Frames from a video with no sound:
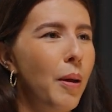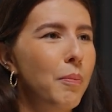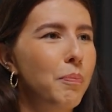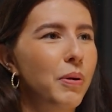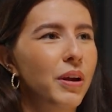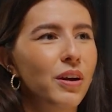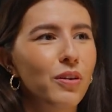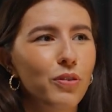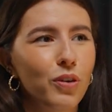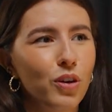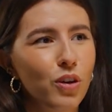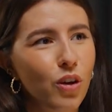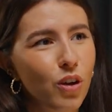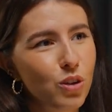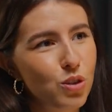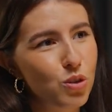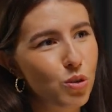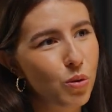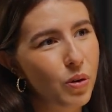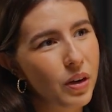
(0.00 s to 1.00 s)
But if you're
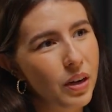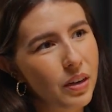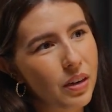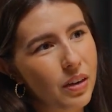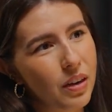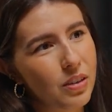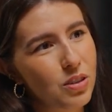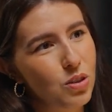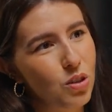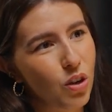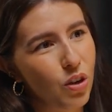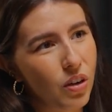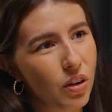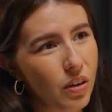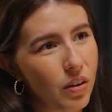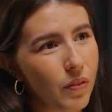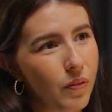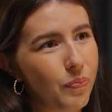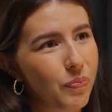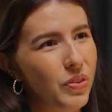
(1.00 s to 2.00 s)
not doing
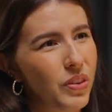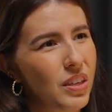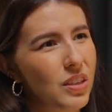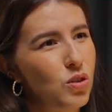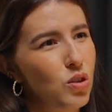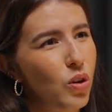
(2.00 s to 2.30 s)
there's